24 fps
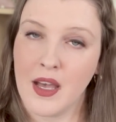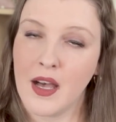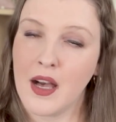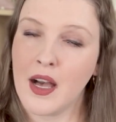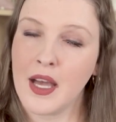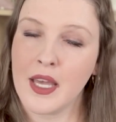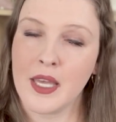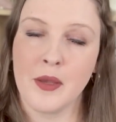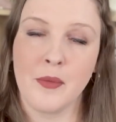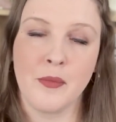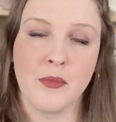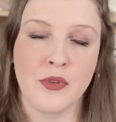
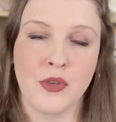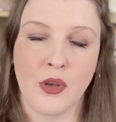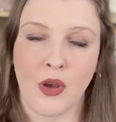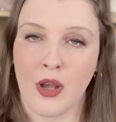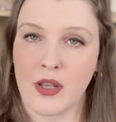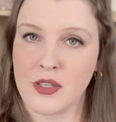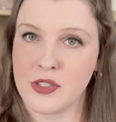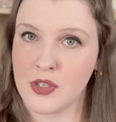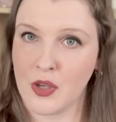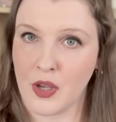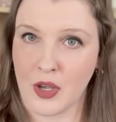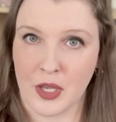I am
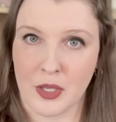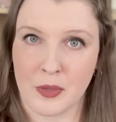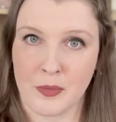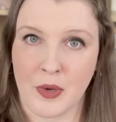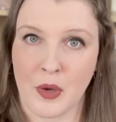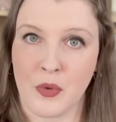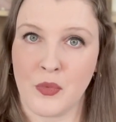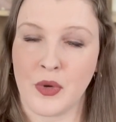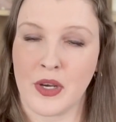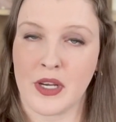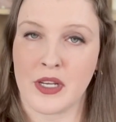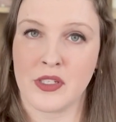not talking
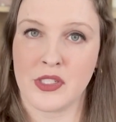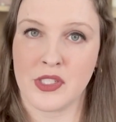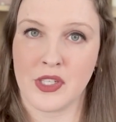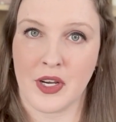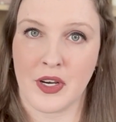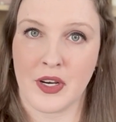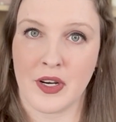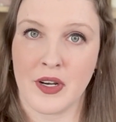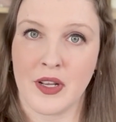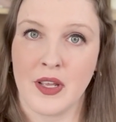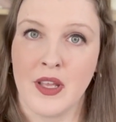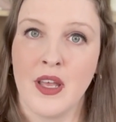about wear and
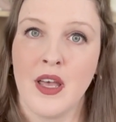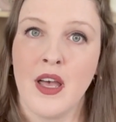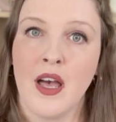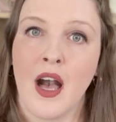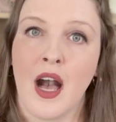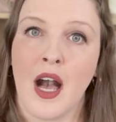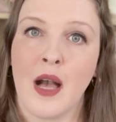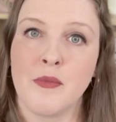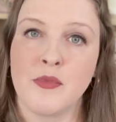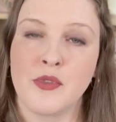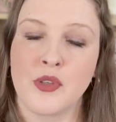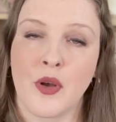tear.
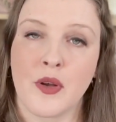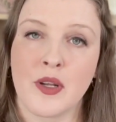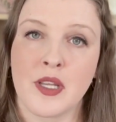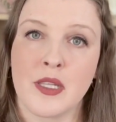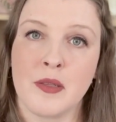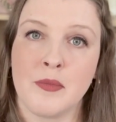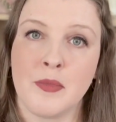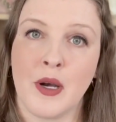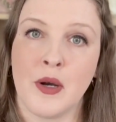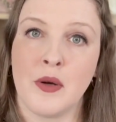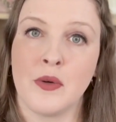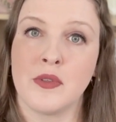I'm talking
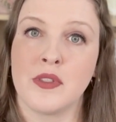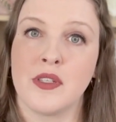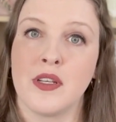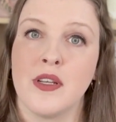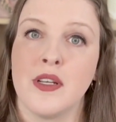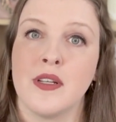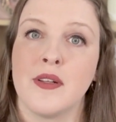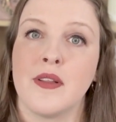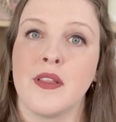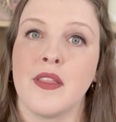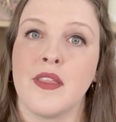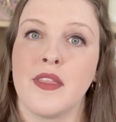about
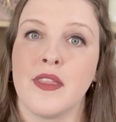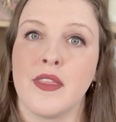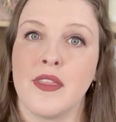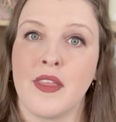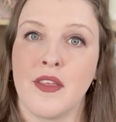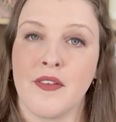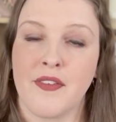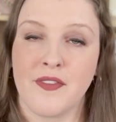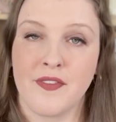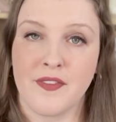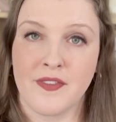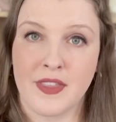the
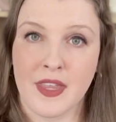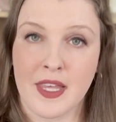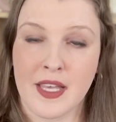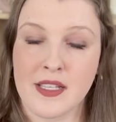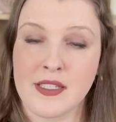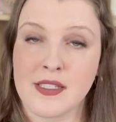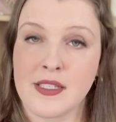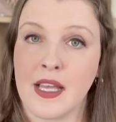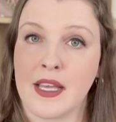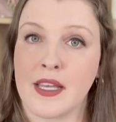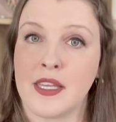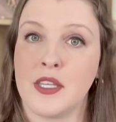
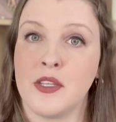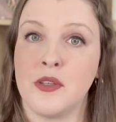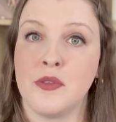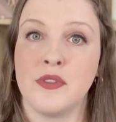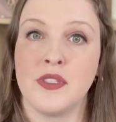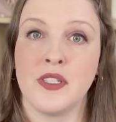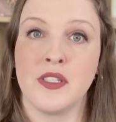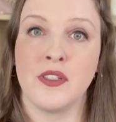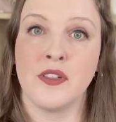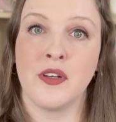things like you did